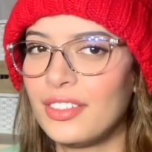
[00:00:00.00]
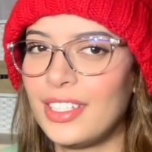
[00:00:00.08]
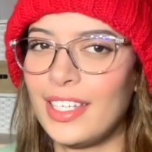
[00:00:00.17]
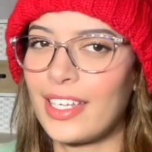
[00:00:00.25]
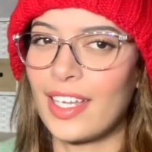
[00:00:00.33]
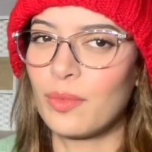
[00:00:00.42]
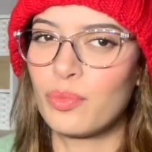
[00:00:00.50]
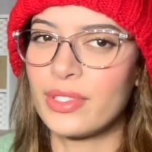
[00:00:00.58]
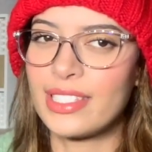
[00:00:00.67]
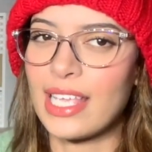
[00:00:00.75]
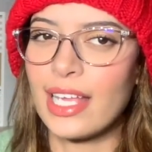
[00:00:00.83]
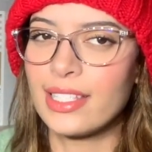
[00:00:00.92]
He can't
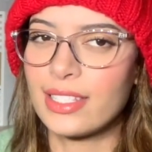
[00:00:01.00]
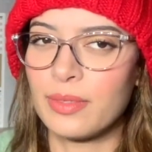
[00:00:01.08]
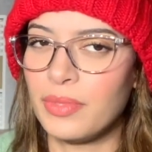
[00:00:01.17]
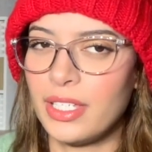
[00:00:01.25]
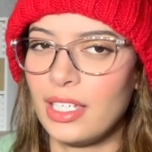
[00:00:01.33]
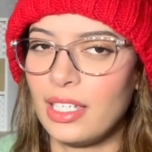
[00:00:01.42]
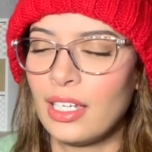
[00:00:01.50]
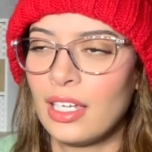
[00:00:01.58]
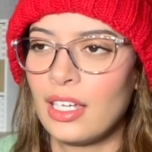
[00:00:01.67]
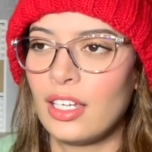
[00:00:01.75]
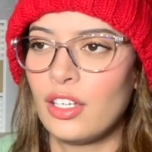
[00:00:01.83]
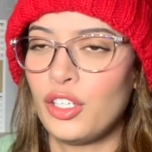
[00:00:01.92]
pretend to be
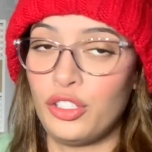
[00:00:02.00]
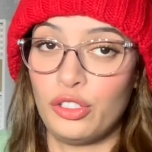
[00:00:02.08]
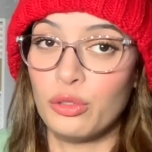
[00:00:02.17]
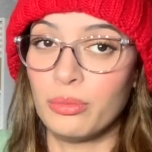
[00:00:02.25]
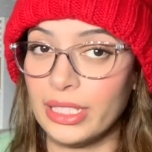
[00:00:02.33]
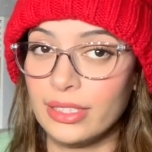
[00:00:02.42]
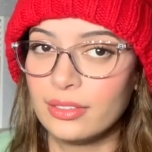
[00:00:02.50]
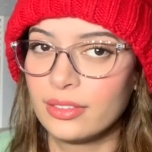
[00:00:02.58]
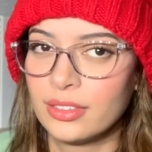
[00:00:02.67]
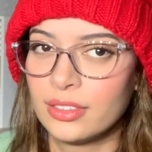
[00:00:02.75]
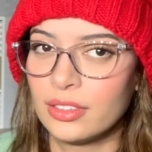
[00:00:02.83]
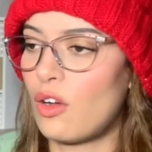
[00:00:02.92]

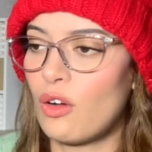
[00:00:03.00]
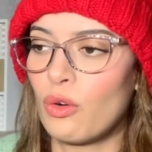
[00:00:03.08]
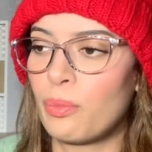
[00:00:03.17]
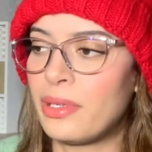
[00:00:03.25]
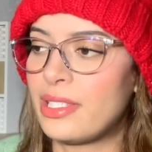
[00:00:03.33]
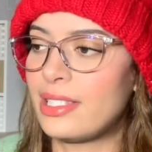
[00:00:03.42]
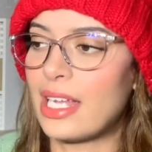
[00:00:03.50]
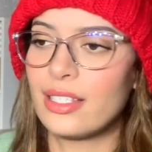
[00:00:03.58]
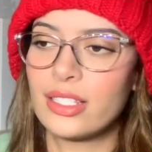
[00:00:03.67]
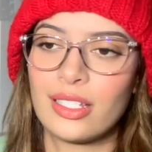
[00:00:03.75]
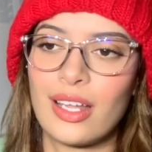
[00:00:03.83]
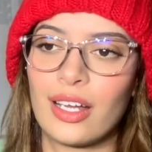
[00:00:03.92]
human or pretend
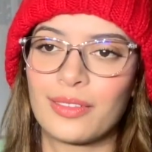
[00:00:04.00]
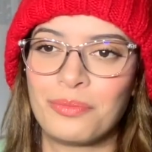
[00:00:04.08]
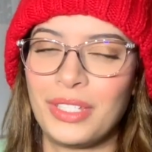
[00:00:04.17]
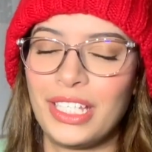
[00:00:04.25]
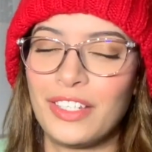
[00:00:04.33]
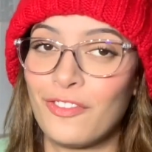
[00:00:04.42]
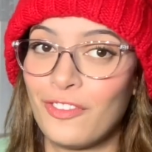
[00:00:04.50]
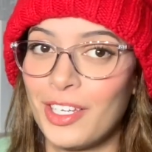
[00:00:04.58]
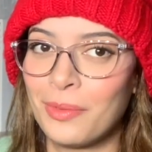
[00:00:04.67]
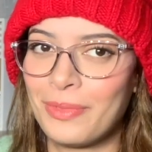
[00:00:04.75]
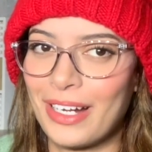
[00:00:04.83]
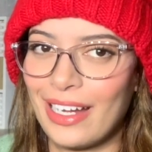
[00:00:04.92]
to not be a
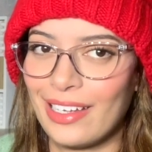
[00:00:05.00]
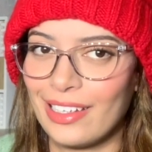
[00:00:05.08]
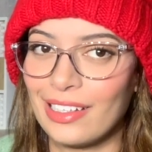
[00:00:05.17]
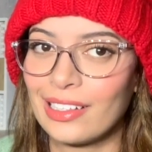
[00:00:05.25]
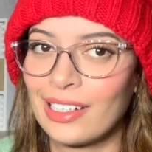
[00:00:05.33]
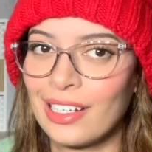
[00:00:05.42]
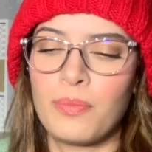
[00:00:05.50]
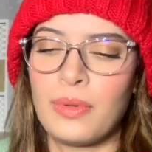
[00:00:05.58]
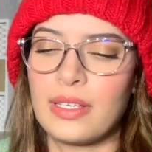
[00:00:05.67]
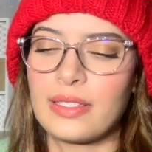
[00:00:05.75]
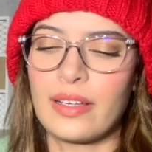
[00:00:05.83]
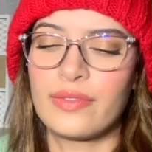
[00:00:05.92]
vampire.
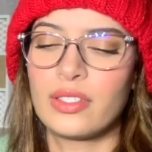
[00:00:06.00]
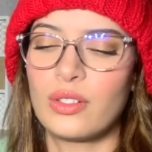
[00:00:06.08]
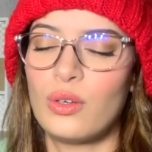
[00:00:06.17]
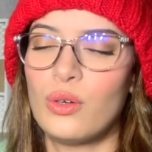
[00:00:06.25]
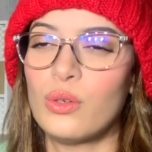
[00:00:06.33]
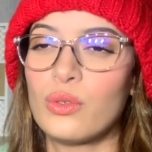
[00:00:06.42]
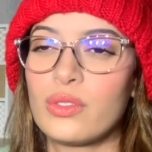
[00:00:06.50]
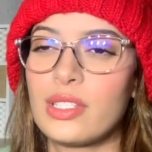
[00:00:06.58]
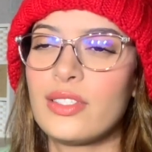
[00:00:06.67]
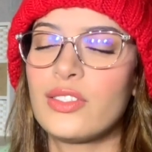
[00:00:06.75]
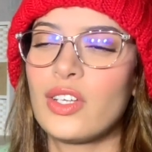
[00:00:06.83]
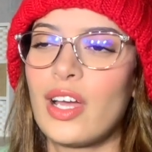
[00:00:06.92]
Plus, after all
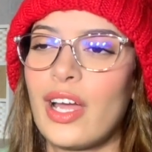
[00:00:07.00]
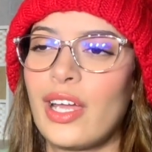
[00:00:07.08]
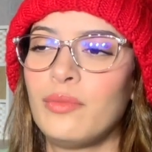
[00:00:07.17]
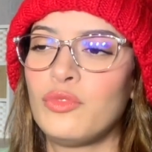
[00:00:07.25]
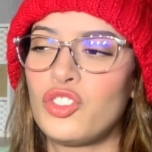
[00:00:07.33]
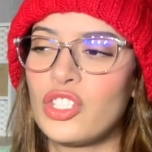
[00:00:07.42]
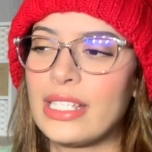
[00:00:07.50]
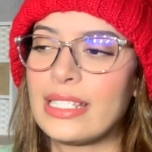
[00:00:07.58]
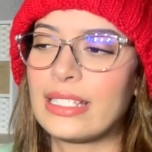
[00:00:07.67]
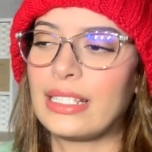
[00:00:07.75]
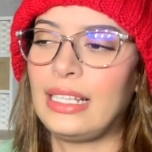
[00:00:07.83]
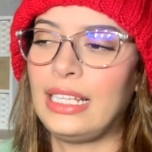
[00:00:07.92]
this time
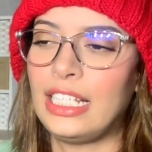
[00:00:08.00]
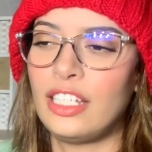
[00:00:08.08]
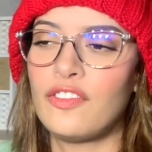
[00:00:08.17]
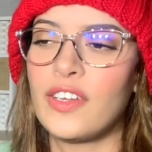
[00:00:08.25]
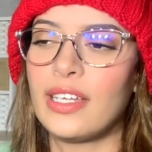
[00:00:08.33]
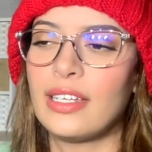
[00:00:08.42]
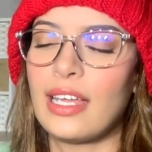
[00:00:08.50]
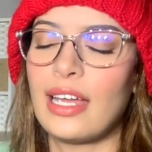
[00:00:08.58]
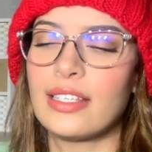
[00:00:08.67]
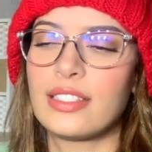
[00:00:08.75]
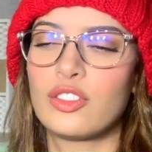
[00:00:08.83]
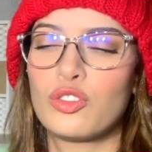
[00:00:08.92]
just living
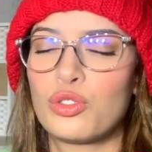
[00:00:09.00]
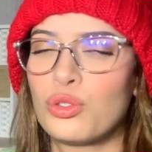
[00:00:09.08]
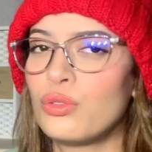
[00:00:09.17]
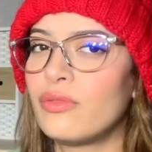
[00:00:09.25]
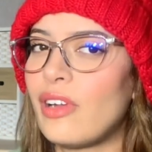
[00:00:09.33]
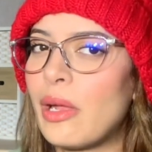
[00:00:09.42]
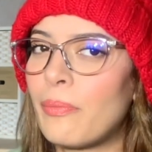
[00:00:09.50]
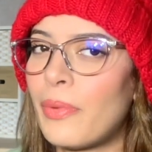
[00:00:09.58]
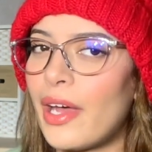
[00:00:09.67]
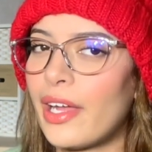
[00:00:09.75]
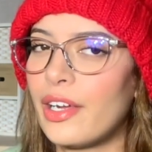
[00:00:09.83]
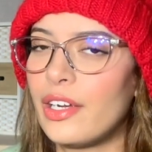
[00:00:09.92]
as a true
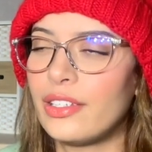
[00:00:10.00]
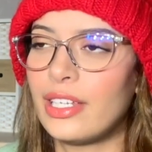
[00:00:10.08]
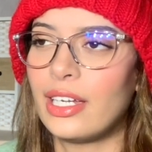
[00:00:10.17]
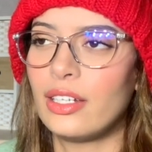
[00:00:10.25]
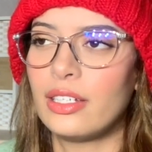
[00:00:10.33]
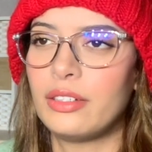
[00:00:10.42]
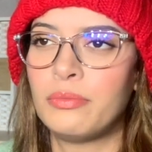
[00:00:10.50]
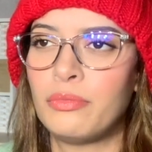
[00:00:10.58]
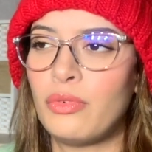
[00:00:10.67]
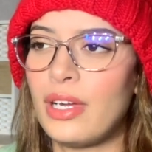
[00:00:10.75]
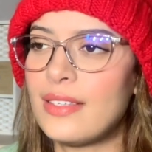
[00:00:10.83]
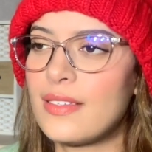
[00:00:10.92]
vampire that
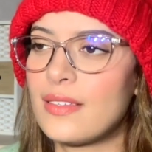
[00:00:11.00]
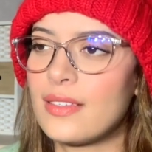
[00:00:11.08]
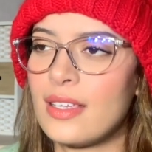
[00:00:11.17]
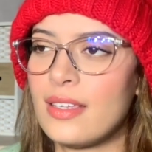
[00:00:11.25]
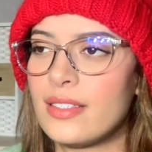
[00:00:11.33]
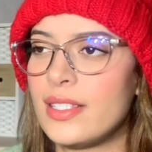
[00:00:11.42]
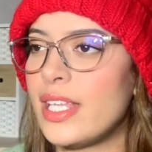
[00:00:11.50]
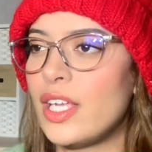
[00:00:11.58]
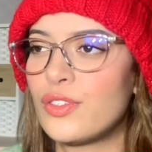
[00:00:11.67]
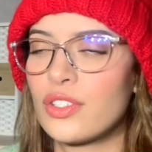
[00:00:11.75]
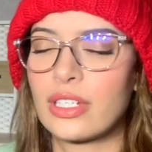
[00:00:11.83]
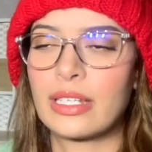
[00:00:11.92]
embraces his
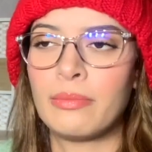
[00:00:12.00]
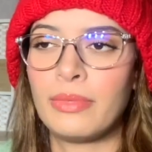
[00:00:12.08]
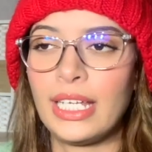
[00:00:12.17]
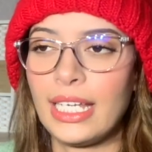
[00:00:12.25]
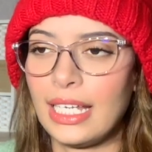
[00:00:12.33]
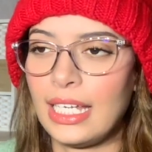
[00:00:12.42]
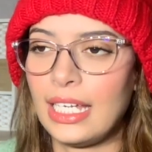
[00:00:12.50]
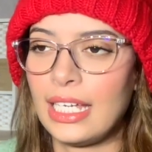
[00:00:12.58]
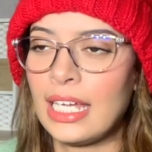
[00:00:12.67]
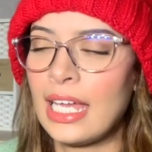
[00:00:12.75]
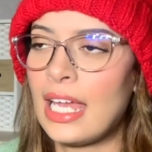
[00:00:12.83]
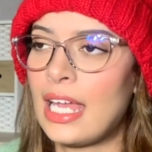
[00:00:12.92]
nature
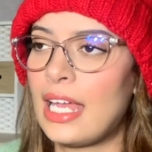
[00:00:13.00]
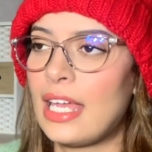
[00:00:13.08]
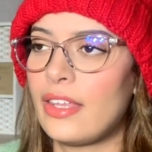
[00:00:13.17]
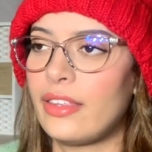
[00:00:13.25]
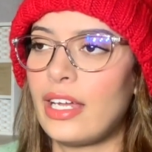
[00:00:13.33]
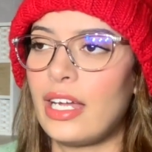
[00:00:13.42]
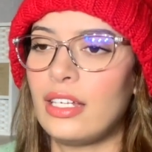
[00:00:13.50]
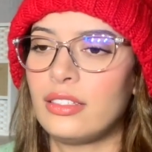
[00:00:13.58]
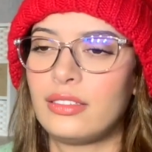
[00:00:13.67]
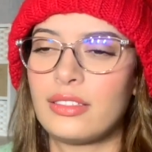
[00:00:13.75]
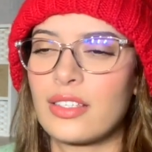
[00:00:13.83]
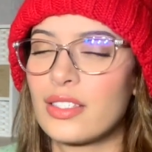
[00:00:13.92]
completely,
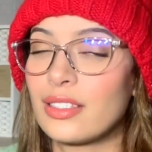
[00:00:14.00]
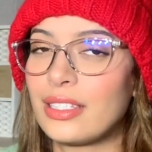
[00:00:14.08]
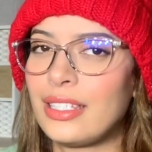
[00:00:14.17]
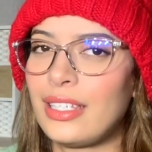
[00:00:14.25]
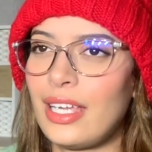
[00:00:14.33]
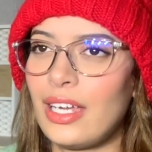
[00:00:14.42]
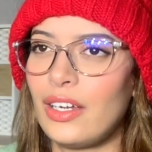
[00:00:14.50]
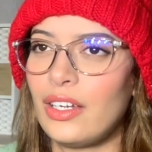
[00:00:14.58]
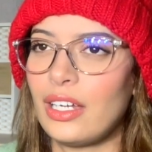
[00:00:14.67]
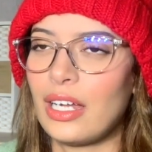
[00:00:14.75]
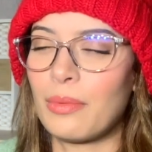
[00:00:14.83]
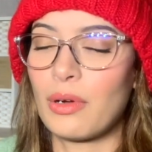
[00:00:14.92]
that doesn't
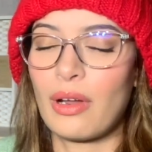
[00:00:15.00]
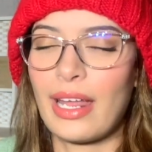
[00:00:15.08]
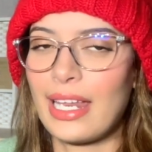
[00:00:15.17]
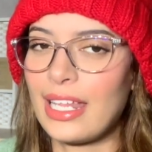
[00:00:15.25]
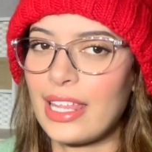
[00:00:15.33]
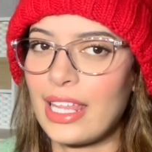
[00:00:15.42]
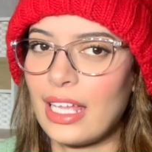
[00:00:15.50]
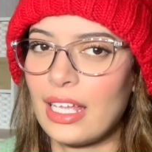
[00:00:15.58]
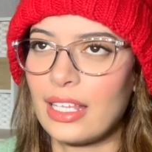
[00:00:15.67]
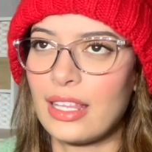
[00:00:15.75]
care about anything,